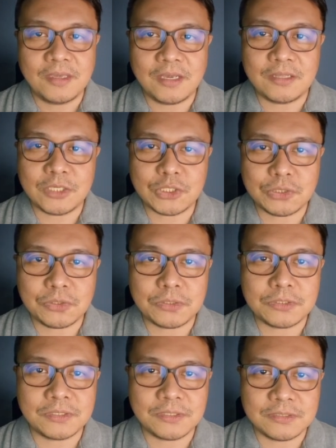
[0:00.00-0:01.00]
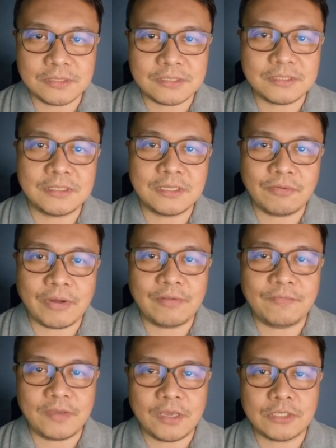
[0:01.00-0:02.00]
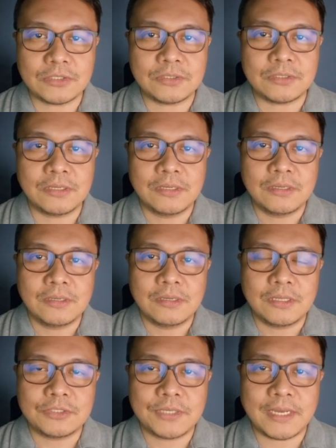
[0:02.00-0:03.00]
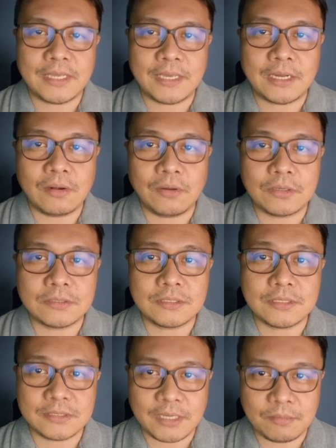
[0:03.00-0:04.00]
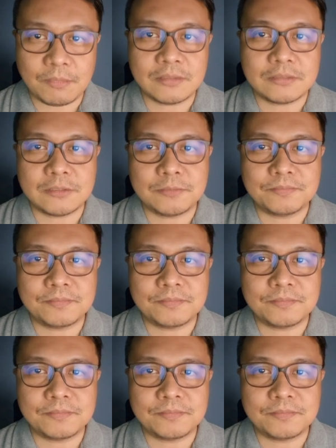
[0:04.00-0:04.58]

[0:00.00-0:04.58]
It ensures consistent clarification tracking across assignments.